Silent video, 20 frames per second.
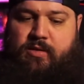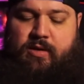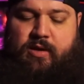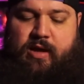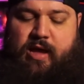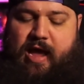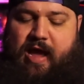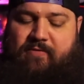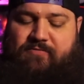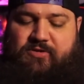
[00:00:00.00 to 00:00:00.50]

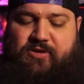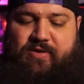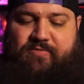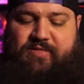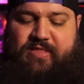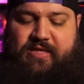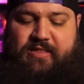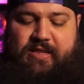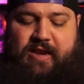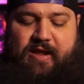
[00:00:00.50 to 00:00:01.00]
after
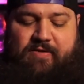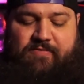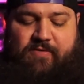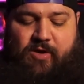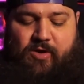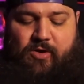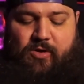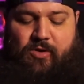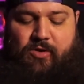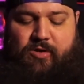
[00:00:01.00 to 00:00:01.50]
everything that I've
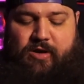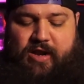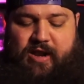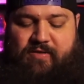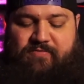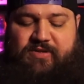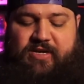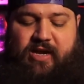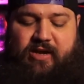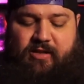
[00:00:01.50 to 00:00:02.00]
heard, and
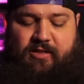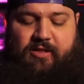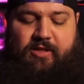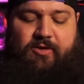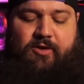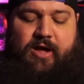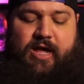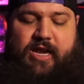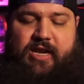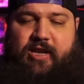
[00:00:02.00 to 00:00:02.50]
I've done a
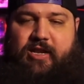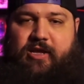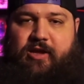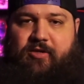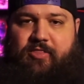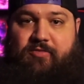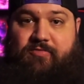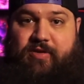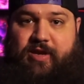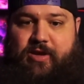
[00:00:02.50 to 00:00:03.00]
little editing
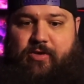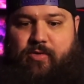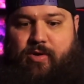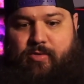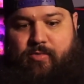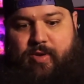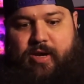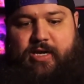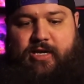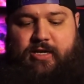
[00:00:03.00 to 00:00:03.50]
on the video already to